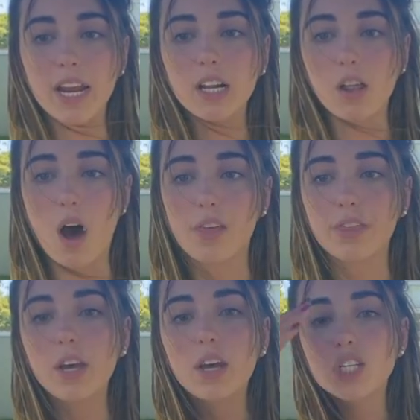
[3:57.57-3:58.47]
cloth
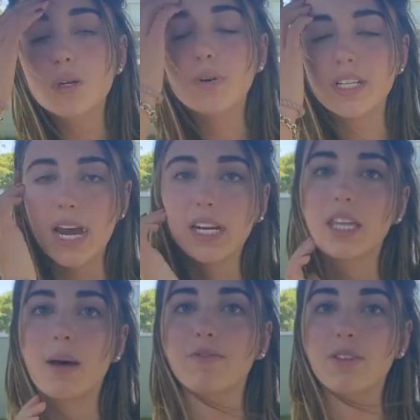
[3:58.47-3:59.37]
to protect
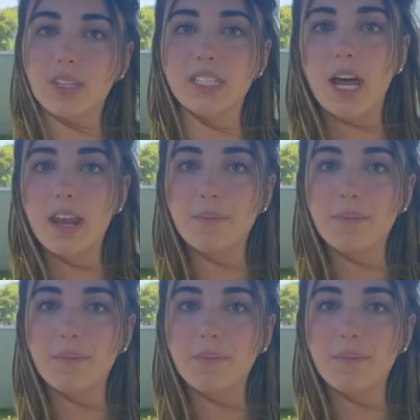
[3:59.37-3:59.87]
them from the sun.